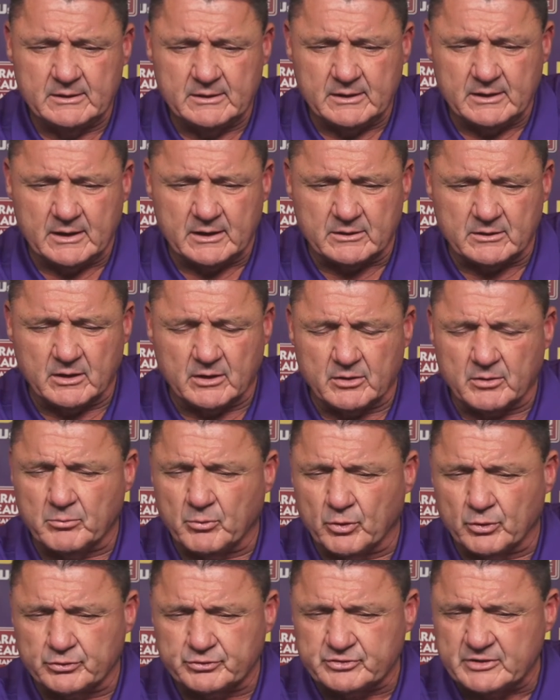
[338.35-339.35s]
And the
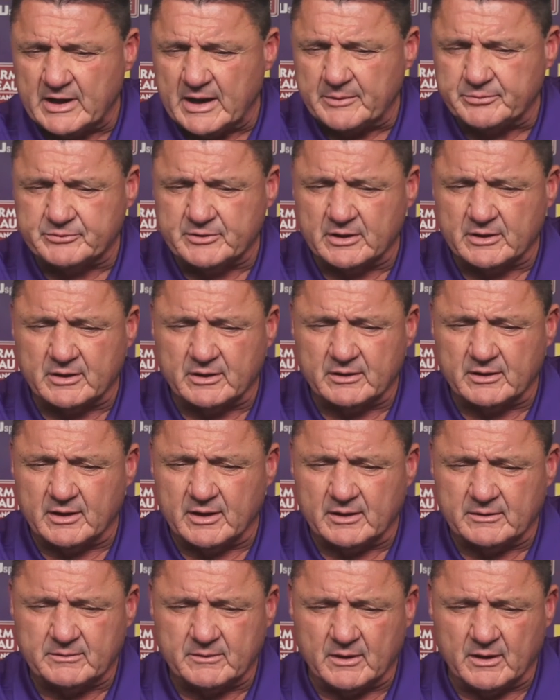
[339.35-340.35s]
more snaps they can
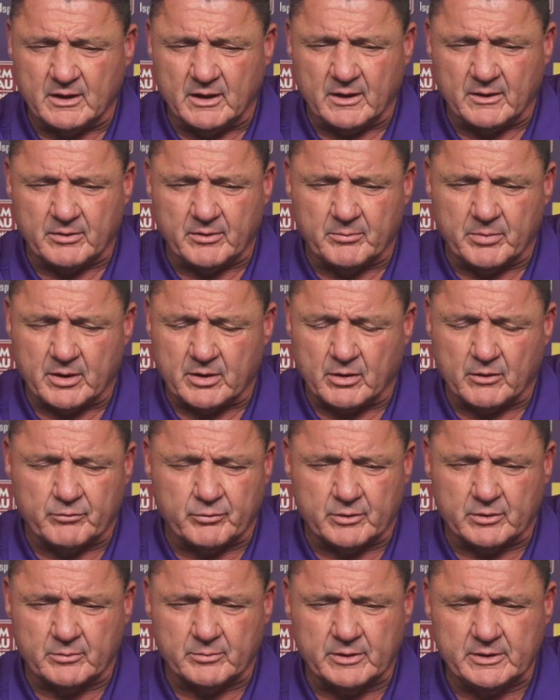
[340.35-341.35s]
get, the better off
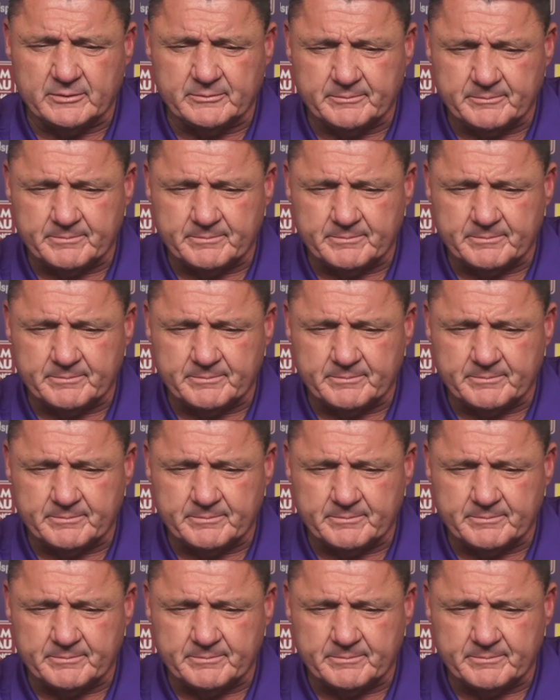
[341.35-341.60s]
we're going to be.